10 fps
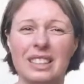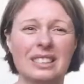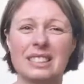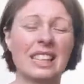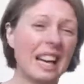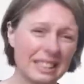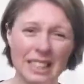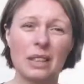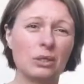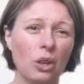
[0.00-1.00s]
and cut
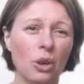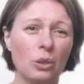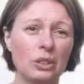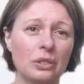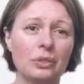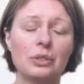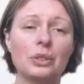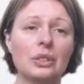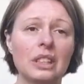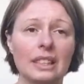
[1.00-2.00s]
out all the
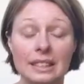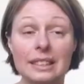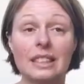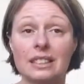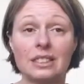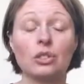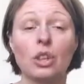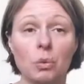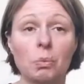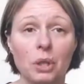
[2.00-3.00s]
food. It does
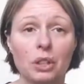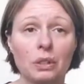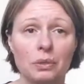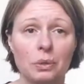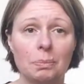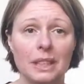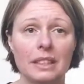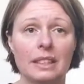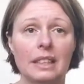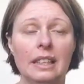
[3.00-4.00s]
not work for
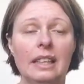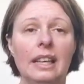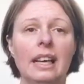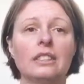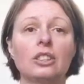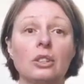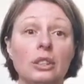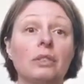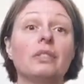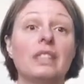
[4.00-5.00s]
me. And so
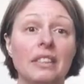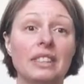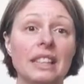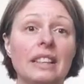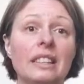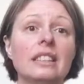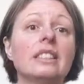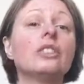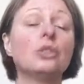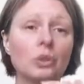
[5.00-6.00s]
if you've never done it,
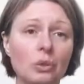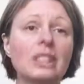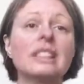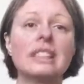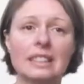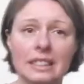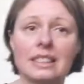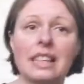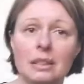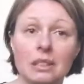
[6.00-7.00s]
do it in
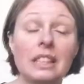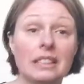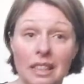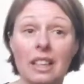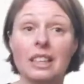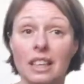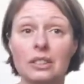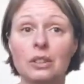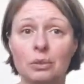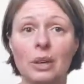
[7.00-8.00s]
that
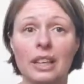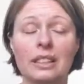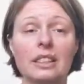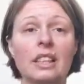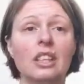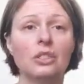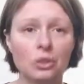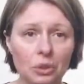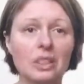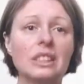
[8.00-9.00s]
kind of way.
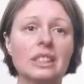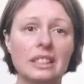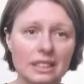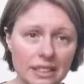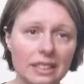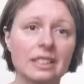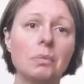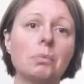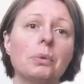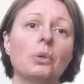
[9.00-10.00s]
Do it in a
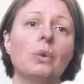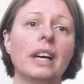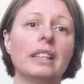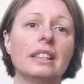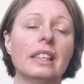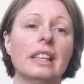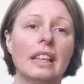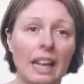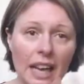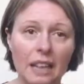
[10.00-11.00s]
simple way.
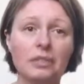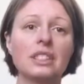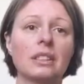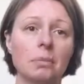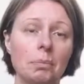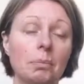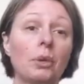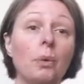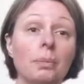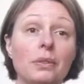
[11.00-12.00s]
Have some
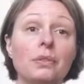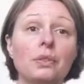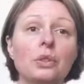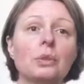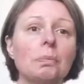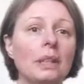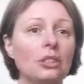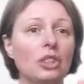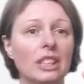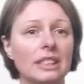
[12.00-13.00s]
proper food,
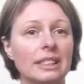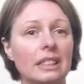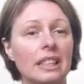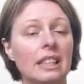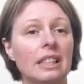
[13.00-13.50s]
but just